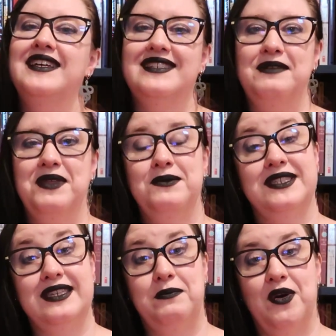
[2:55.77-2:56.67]
Same thing
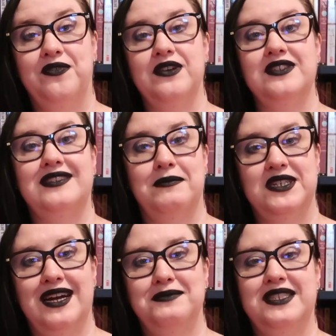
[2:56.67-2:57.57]
with sleepovers,
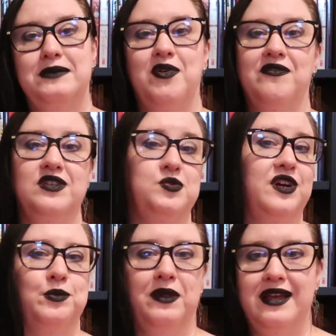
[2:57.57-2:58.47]
summertime sleepovers
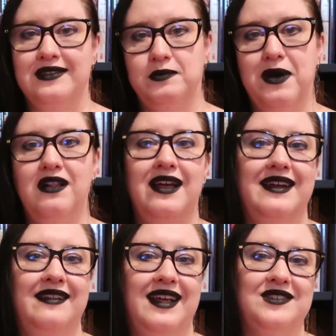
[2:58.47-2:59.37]
where you're playing
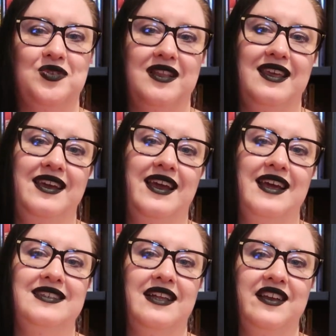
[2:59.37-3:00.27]
Spotlight and that sort of thing
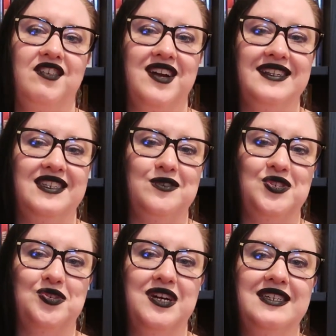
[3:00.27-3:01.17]
and telling all kinds of
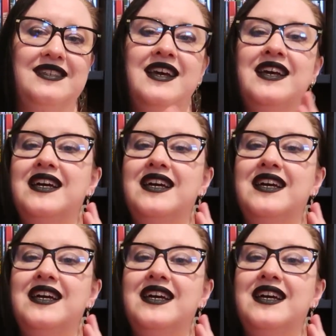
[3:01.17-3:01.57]
ghost stories.